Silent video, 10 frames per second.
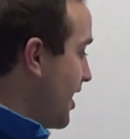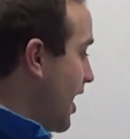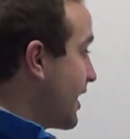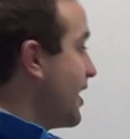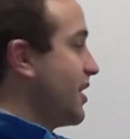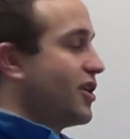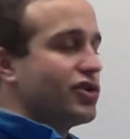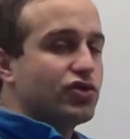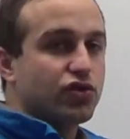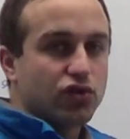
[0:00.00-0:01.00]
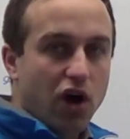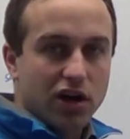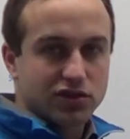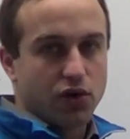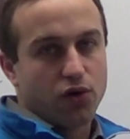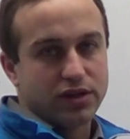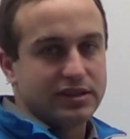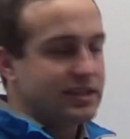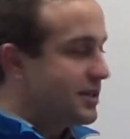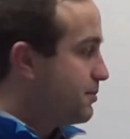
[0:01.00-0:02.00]
Again, cross court
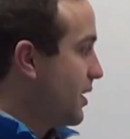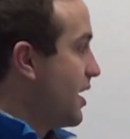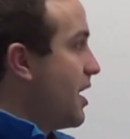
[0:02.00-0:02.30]
and deep.